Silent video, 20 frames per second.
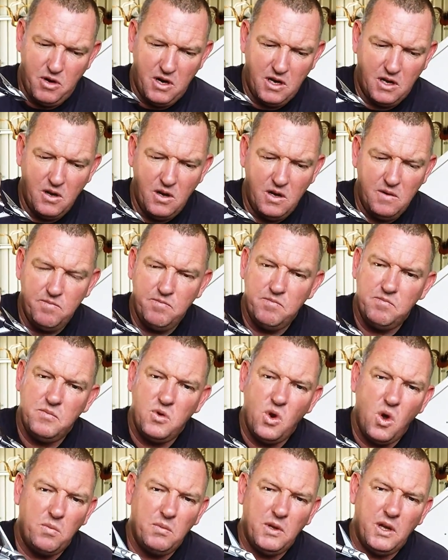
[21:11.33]
good.
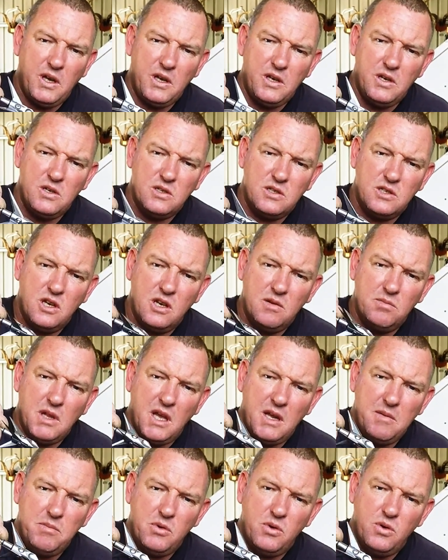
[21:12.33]
Normally I use
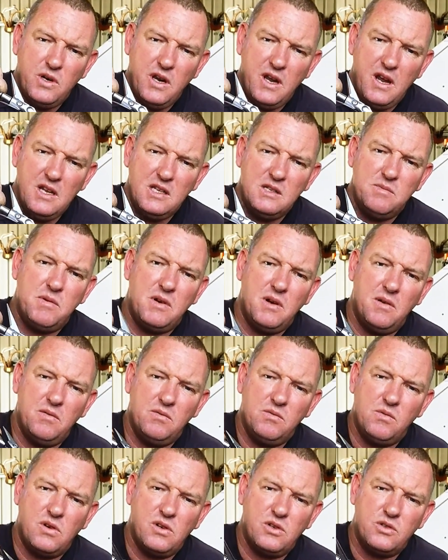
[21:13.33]
2-blade broadheads, but I
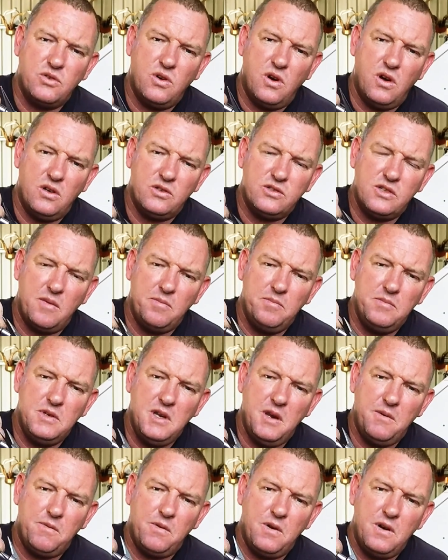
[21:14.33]
want to try something
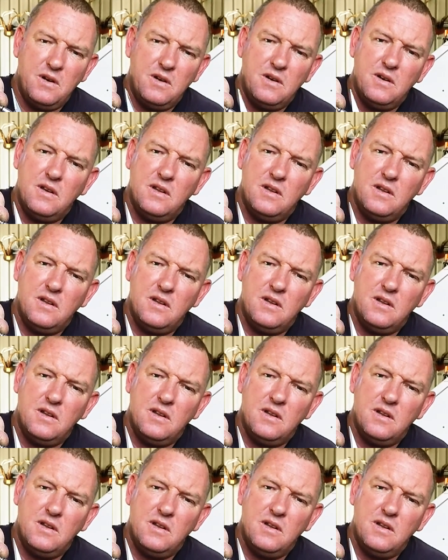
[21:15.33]
different,